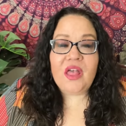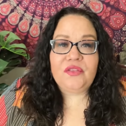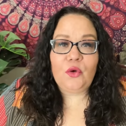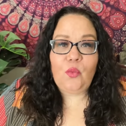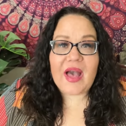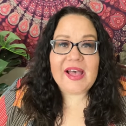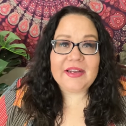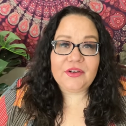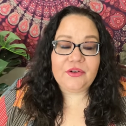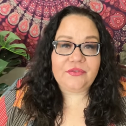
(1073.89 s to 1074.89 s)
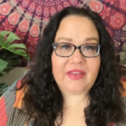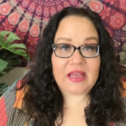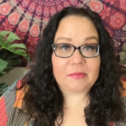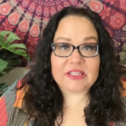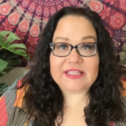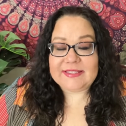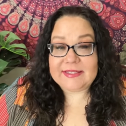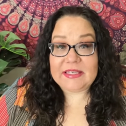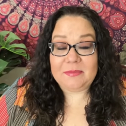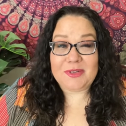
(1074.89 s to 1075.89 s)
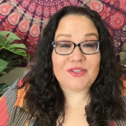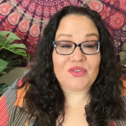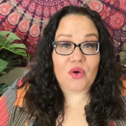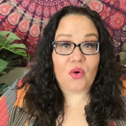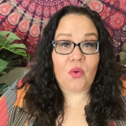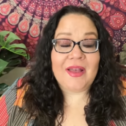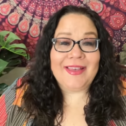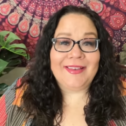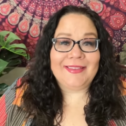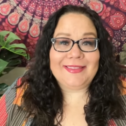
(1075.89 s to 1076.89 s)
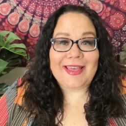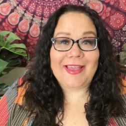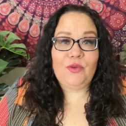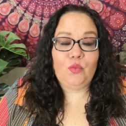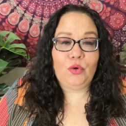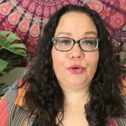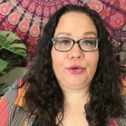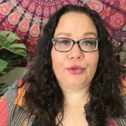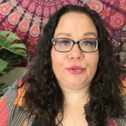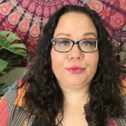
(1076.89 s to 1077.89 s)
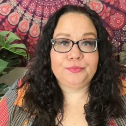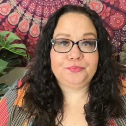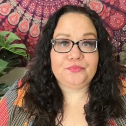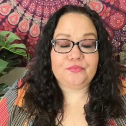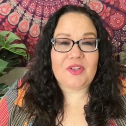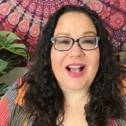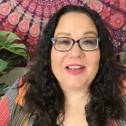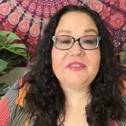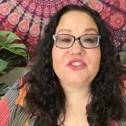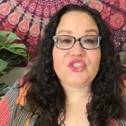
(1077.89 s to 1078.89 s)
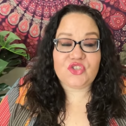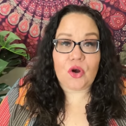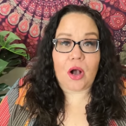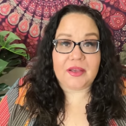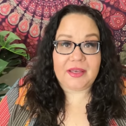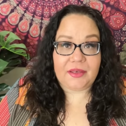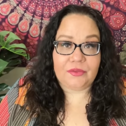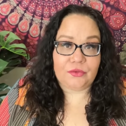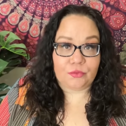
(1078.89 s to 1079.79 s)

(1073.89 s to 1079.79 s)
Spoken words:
The Wagner family seemed as though they were kind of stalking the